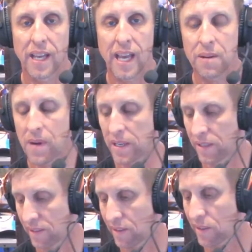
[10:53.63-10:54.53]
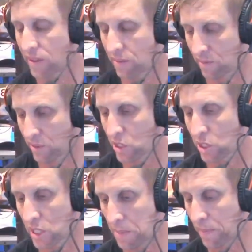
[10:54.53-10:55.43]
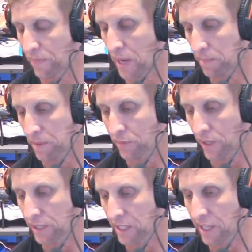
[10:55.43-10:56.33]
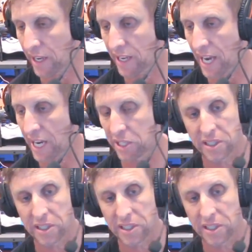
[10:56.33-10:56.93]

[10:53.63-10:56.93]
Anyone that just keep it family friendly there, AD.